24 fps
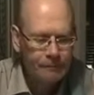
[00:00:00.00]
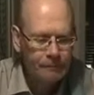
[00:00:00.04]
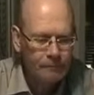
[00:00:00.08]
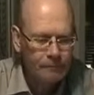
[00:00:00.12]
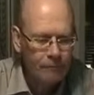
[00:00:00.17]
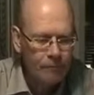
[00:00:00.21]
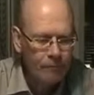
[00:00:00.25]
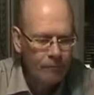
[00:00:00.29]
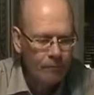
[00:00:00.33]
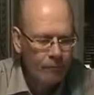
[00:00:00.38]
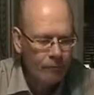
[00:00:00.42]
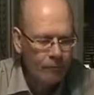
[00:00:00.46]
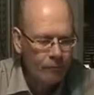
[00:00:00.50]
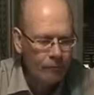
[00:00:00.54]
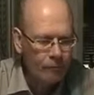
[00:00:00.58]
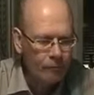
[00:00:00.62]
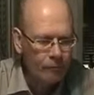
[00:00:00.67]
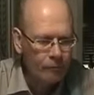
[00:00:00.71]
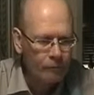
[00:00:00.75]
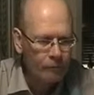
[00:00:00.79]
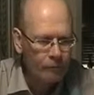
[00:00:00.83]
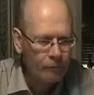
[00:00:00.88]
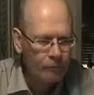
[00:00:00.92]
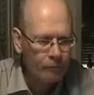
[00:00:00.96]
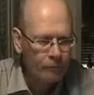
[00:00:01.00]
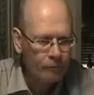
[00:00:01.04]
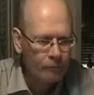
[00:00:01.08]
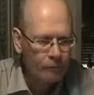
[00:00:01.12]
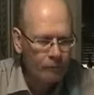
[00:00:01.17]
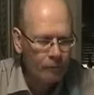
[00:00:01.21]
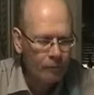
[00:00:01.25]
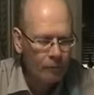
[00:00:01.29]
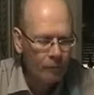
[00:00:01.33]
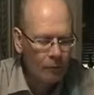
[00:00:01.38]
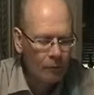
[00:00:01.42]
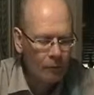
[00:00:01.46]

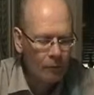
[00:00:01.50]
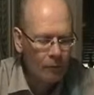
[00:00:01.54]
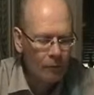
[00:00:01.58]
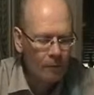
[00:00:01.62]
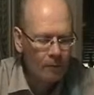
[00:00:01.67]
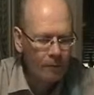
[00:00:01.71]
[no speech]